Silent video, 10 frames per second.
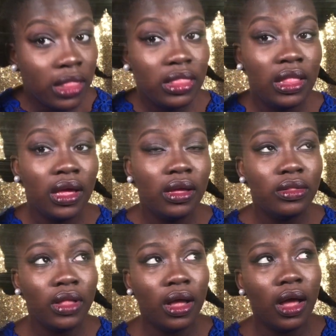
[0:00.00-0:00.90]

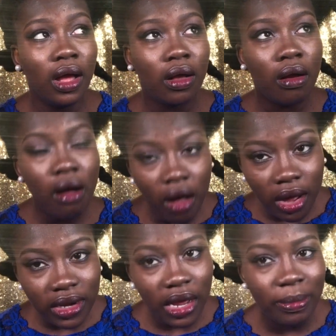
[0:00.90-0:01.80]
The
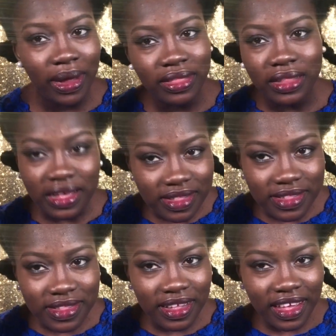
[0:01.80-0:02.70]
con about
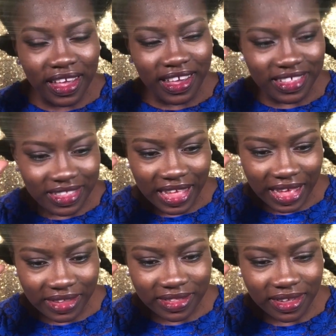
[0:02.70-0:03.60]
this is
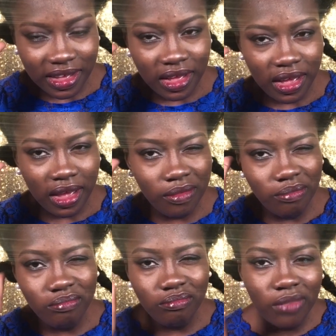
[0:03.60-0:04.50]
that it
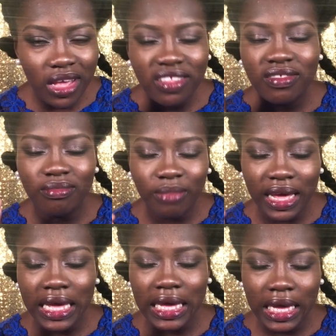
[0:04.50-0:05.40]
makes my
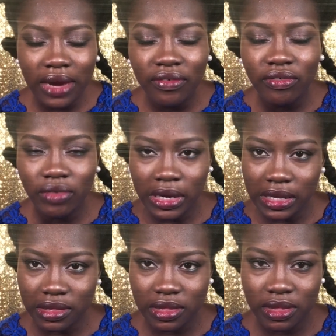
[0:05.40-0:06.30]
hair
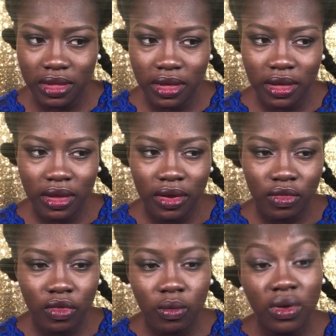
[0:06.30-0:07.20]
freeze.
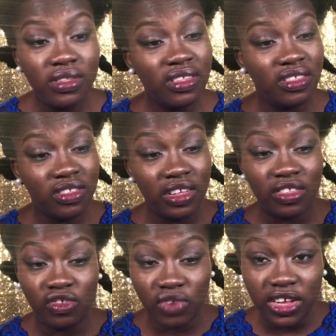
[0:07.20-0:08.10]
So once it
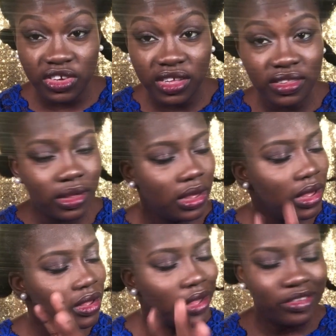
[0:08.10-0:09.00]
stretches,
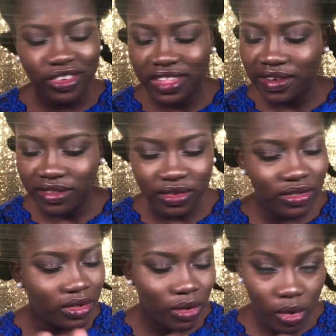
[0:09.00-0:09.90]
I just have to
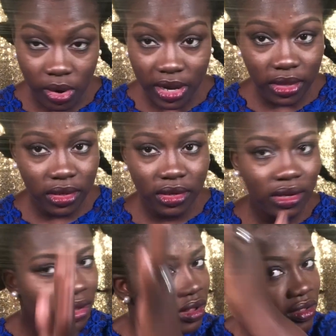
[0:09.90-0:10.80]
use oil.
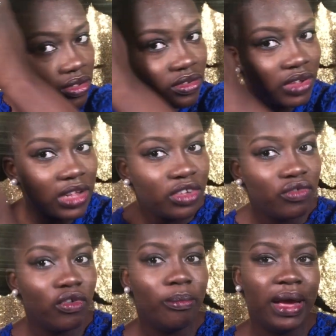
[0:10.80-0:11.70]
I just
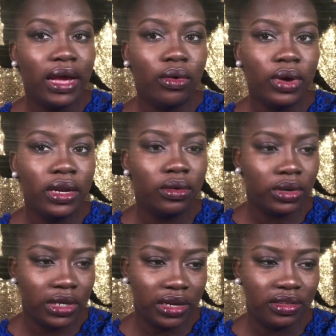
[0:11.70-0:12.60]
rub my oil
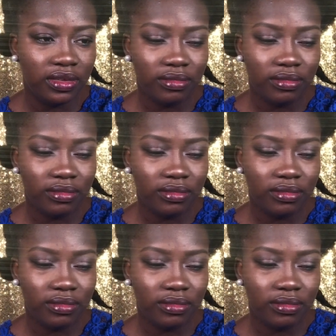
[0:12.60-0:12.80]
on it.